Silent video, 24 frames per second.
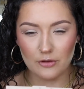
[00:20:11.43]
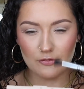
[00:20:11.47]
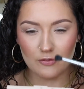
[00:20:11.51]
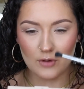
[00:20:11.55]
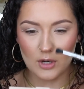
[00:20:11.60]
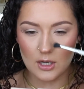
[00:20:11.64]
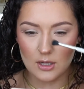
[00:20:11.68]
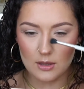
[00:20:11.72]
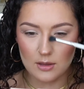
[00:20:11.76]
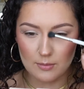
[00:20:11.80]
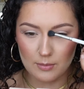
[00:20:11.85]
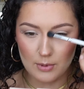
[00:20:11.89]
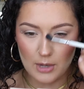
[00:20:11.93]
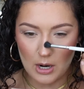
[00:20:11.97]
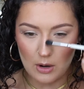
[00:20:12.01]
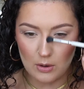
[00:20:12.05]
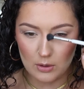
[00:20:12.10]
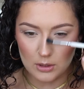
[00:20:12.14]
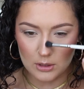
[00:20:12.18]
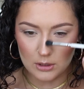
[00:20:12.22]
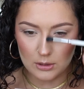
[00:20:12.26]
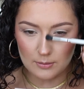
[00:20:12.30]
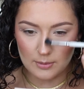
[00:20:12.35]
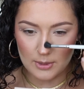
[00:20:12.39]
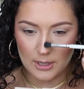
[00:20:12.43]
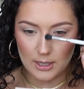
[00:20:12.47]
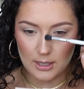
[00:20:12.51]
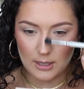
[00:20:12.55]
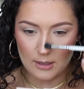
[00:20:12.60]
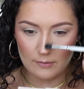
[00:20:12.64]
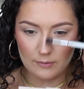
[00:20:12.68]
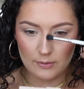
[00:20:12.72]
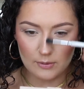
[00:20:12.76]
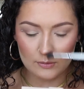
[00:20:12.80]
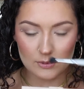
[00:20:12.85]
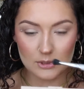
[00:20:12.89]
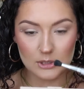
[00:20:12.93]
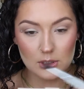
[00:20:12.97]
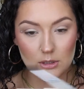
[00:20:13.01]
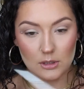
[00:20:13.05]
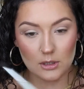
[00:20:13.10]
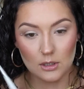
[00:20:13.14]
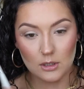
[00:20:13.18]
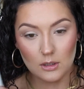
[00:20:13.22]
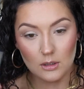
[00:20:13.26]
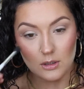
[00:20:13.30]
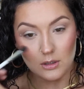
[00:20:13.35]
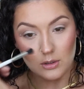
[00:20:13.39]
front of the brow a little bit if it was
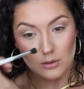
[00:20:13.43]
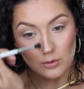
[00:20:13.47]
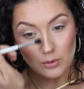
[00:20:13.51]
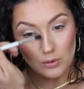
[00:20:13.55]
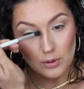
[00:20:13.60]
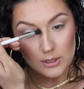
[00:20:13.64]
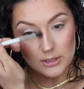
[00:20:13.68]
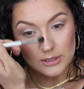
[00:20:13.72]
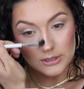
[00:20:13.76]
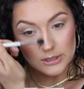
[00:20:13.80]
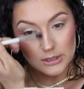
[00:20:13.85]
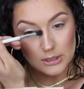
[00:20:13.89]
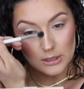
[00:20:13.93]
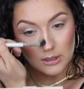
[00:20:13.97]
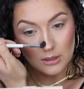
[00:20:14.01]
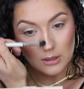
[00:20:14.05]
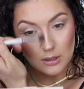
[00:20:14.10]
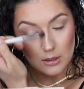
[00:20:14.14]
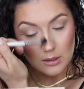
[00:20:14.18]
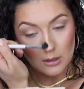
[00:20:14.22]
looking a little crazy.